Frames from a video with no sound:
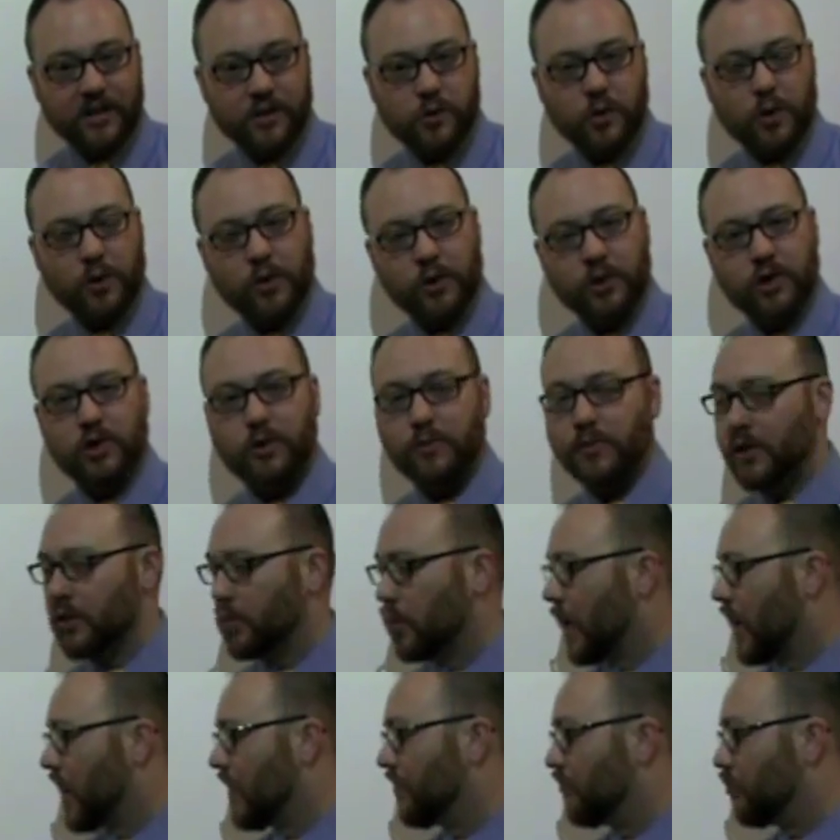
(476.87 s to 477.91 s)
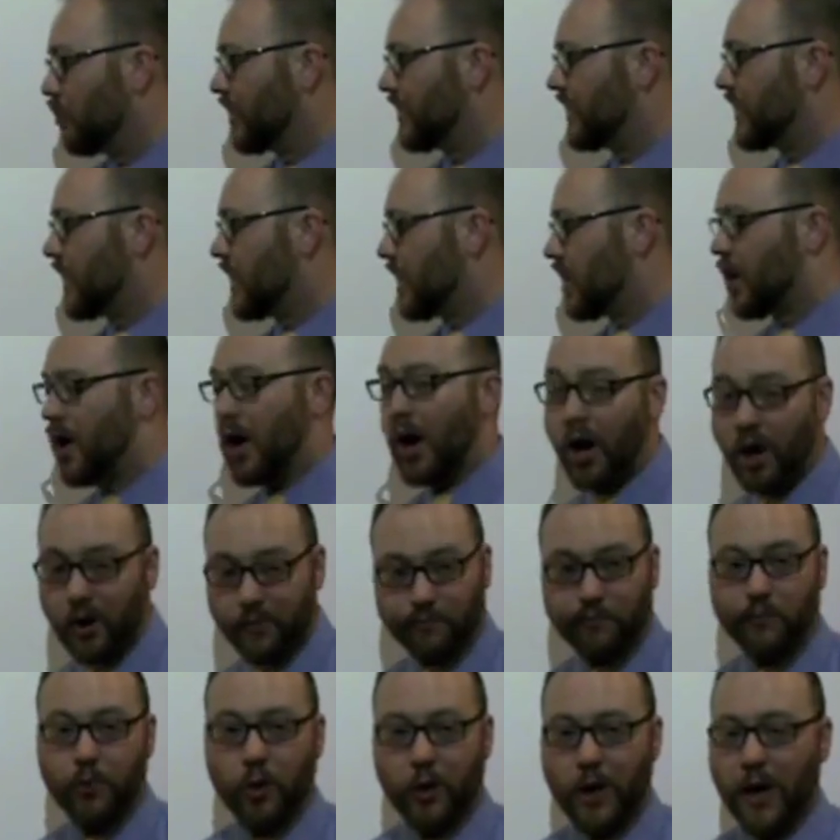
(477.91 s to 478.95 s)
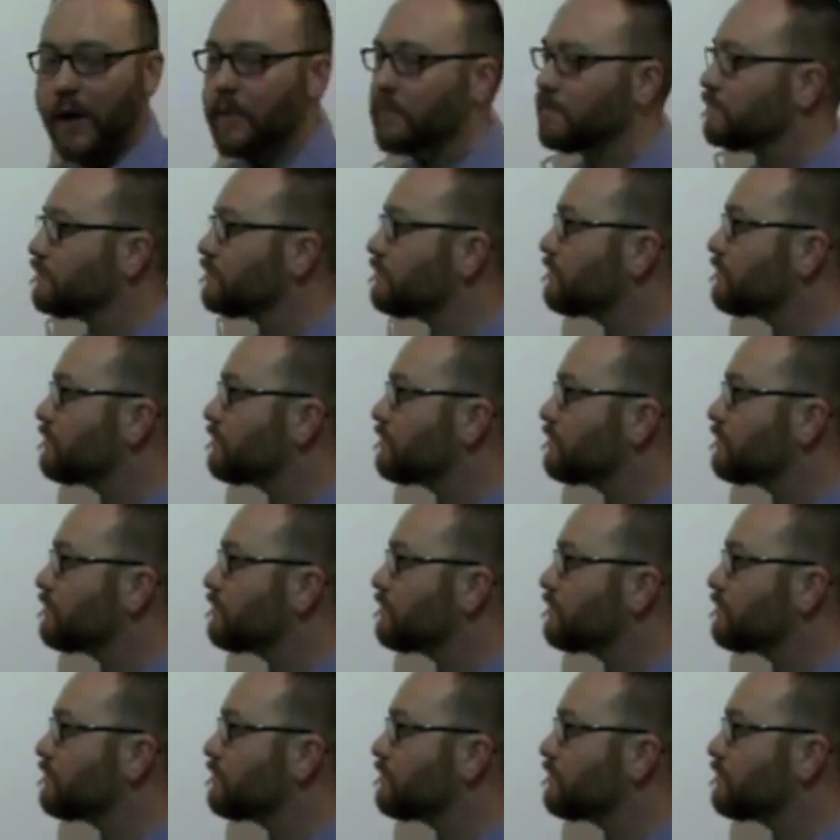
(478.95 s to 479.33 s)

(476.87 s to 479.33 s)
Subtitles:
so I want you to be aware of what they are, okay?